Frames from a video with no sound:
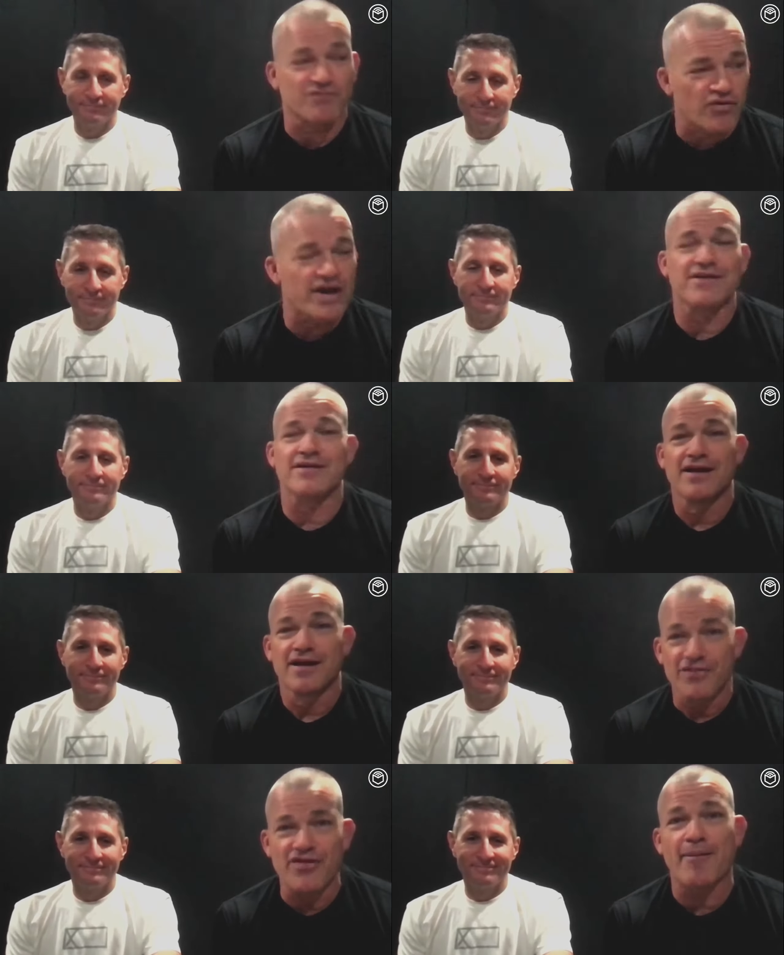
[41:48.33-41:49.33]

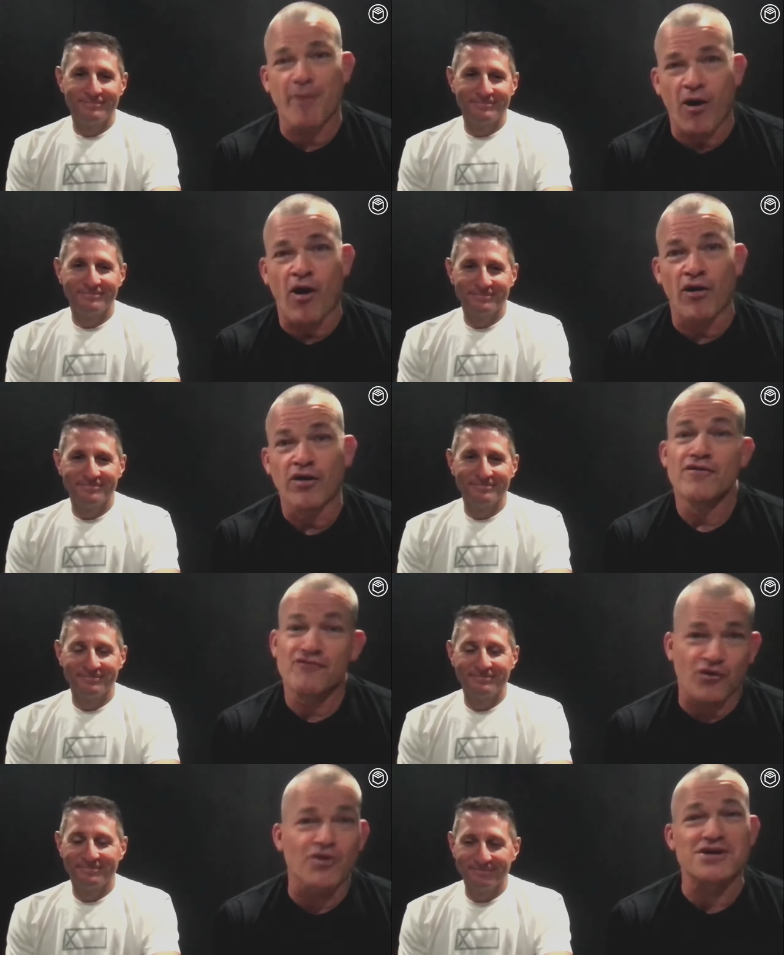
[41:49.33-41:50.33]
Speaker 1: written them all
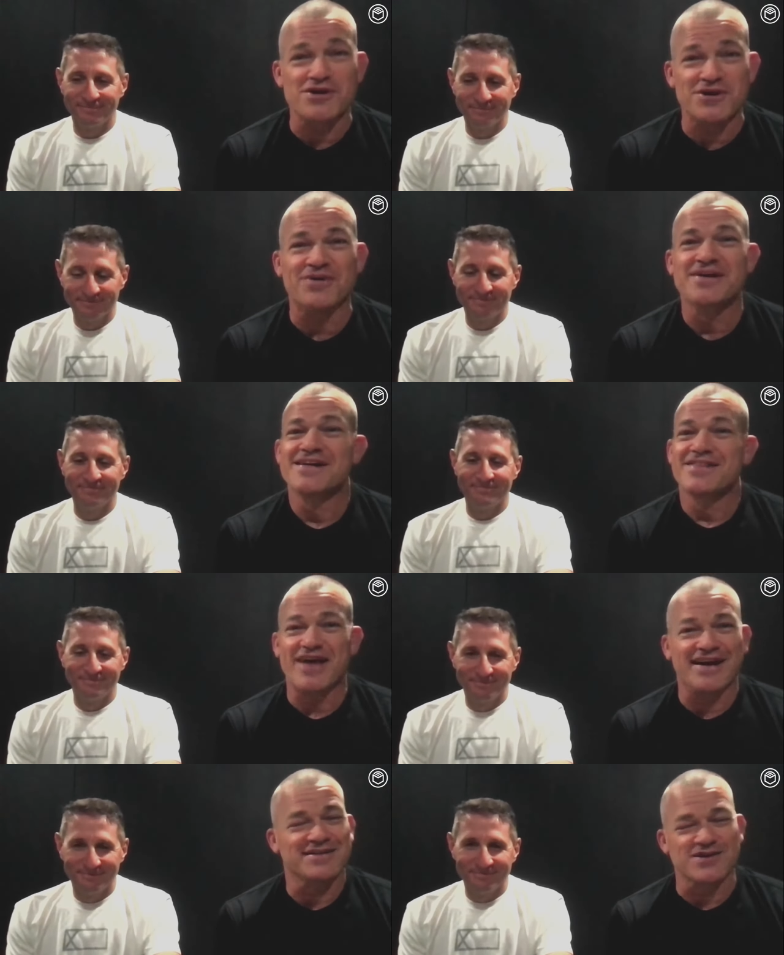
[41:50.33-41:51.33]
for you.
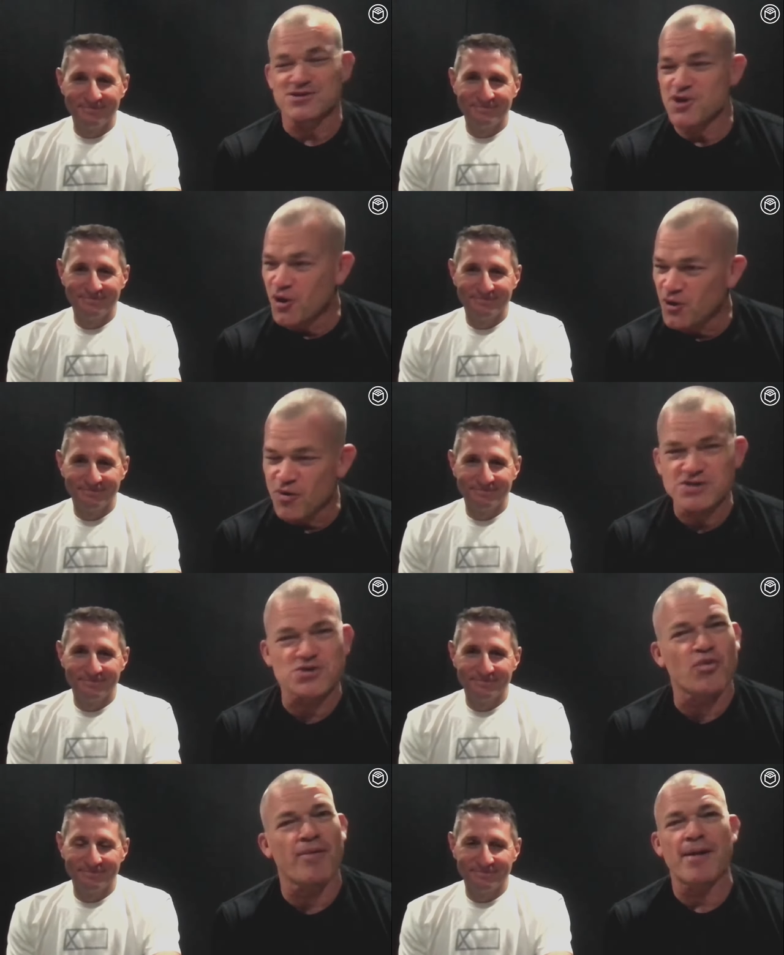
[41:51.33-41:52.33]
That there's no
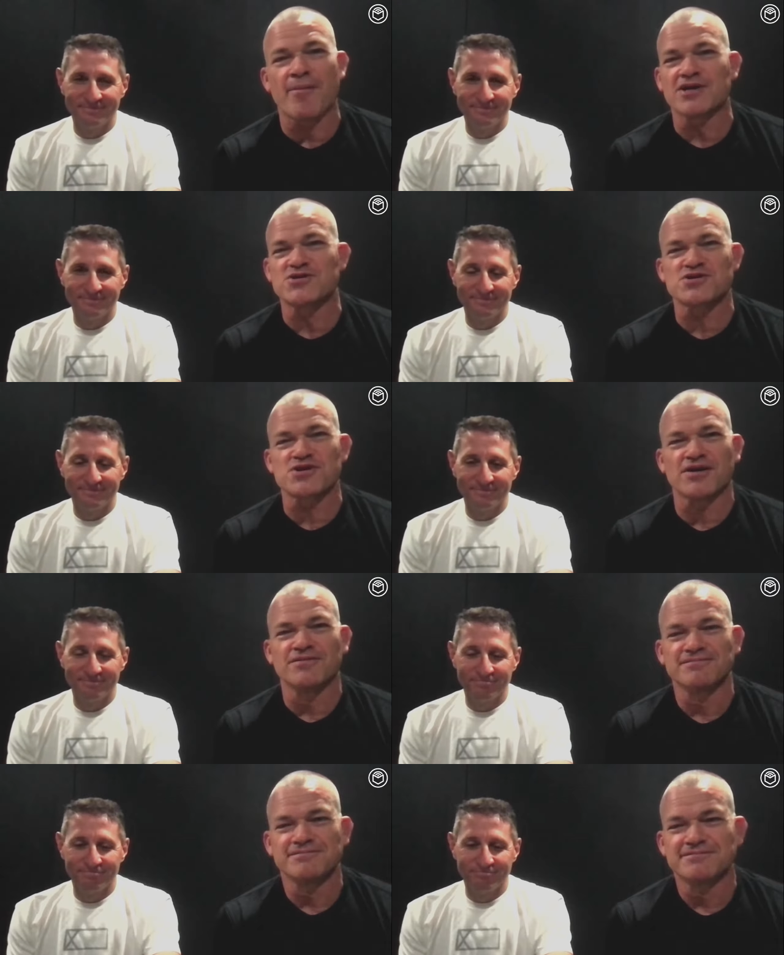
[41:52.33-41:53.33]
question what my mantras are.
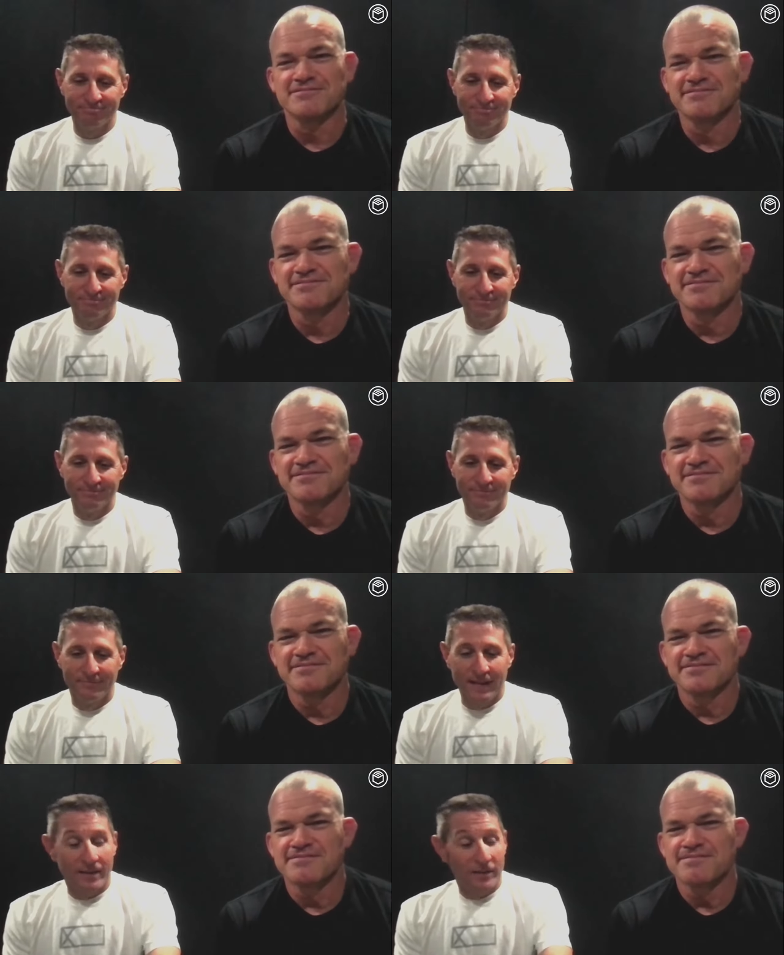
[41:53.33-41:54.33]

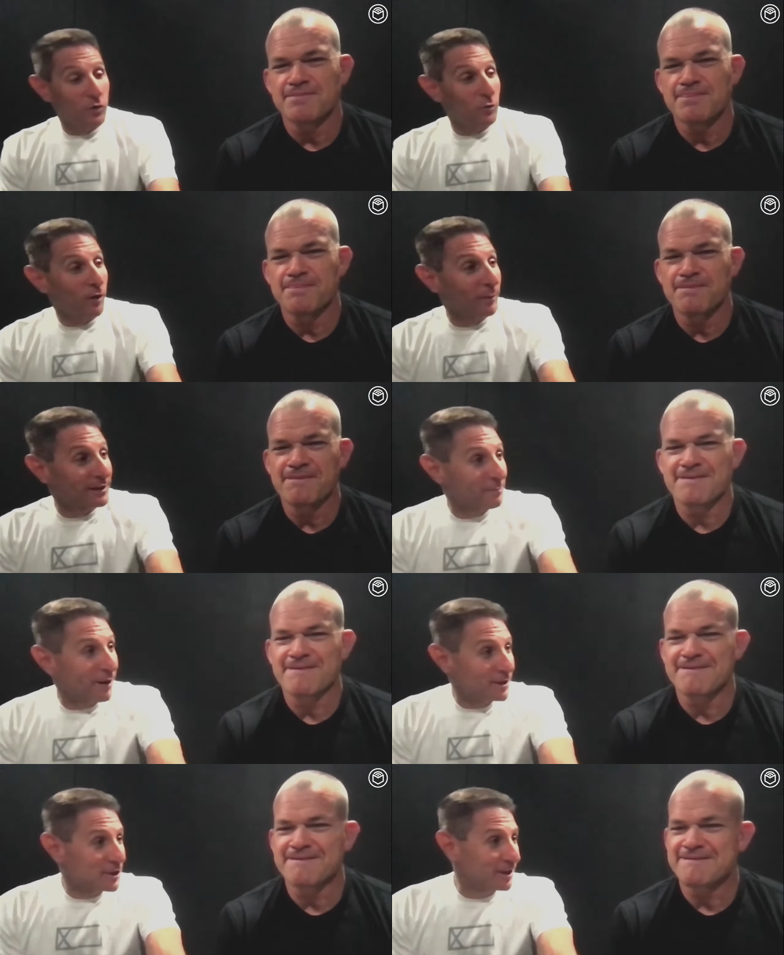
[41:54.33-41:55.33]
Speaker 2: Yeah, the cool part about the
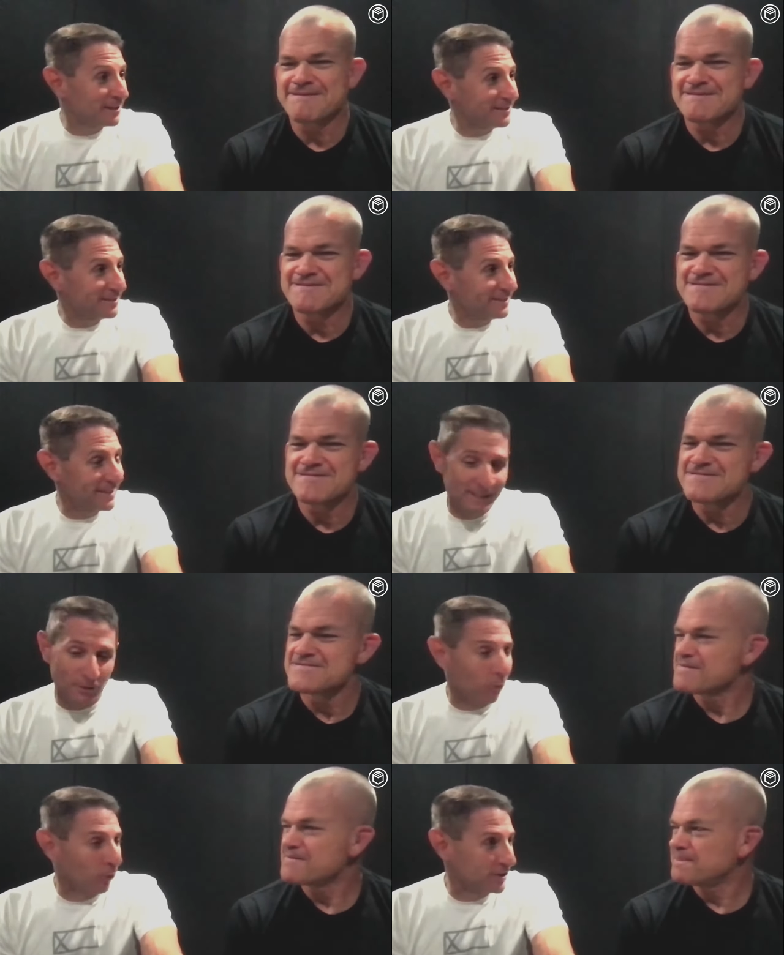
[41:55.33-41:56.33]
mantra is it
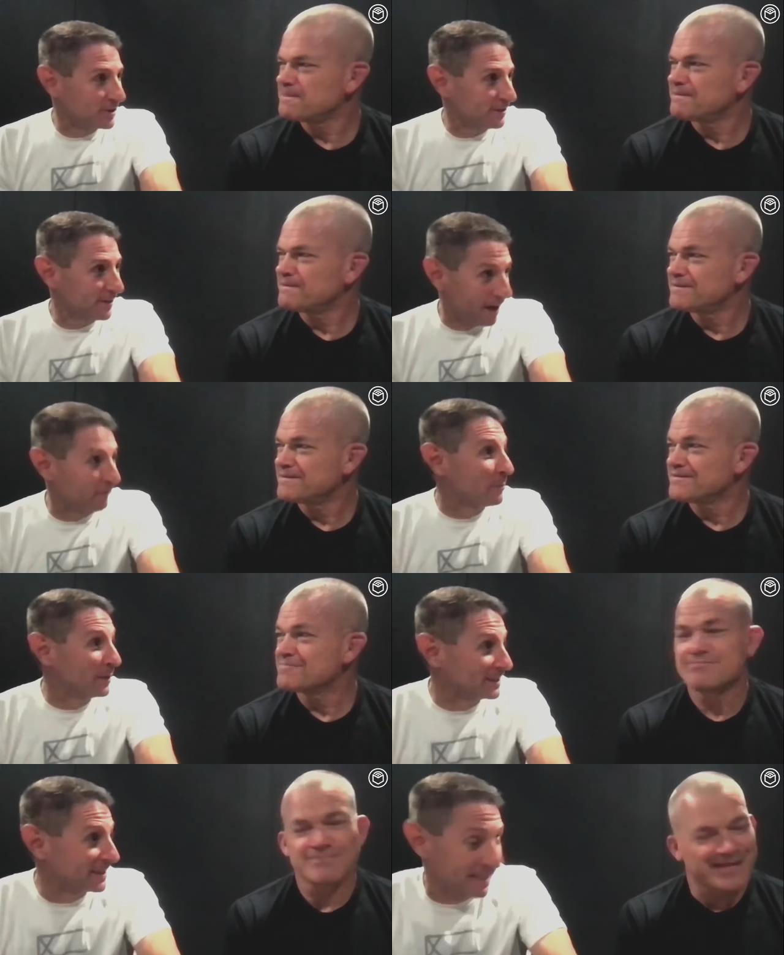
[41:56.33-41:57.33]
works in every
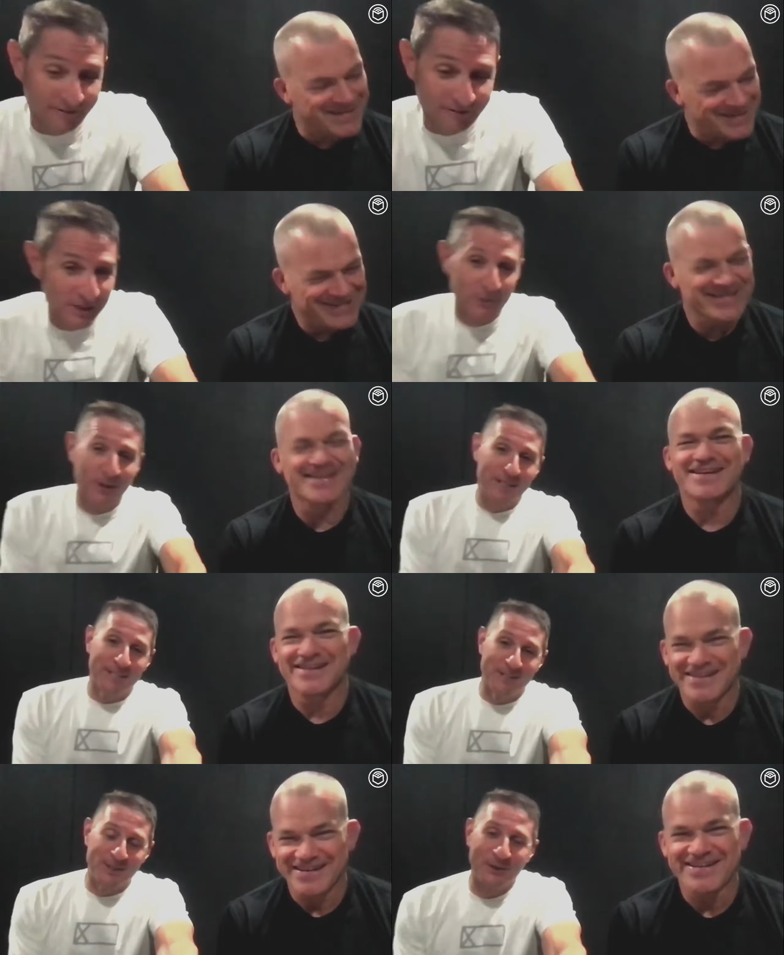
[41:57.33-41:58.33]
business and every
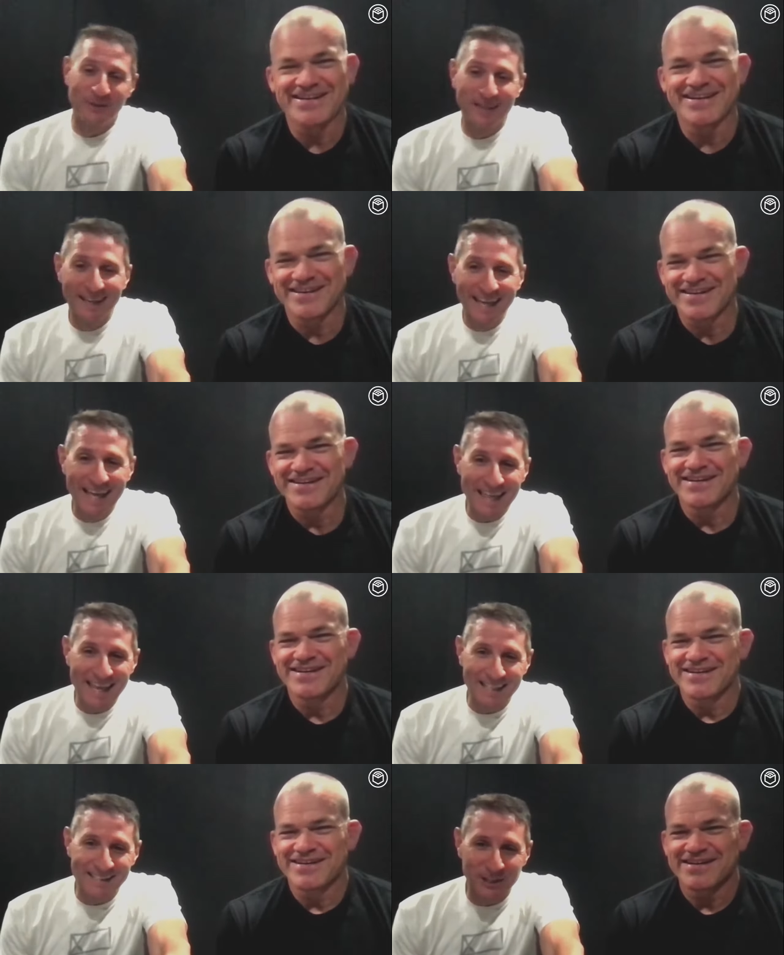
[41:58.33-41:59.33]
situation. So
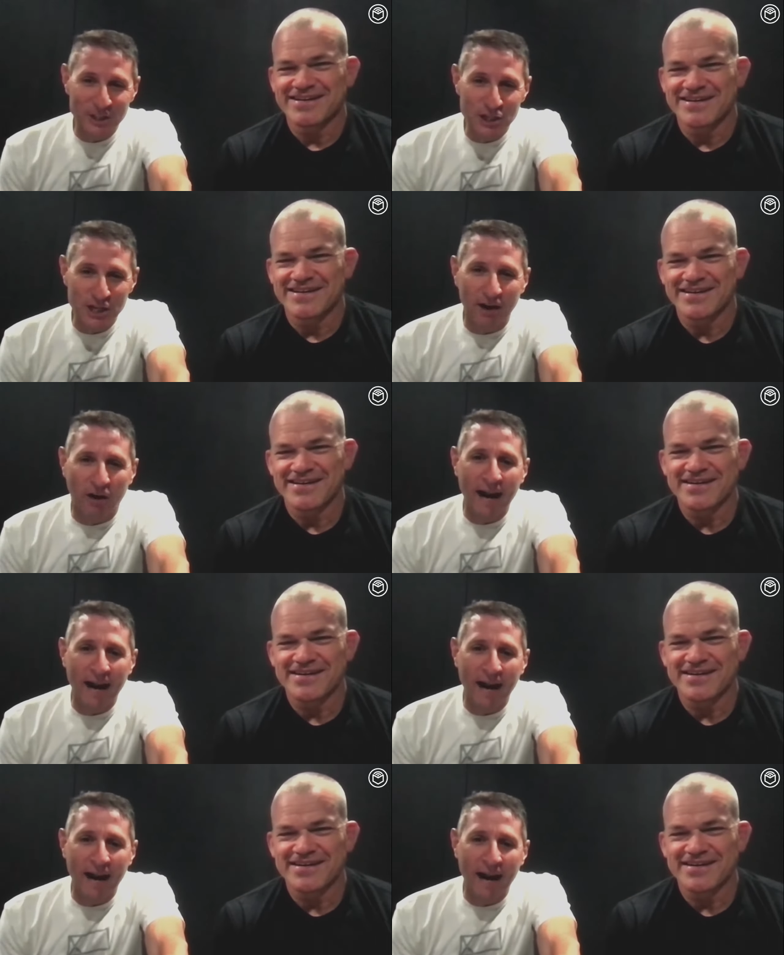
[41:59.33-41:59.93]
it's legit. All right,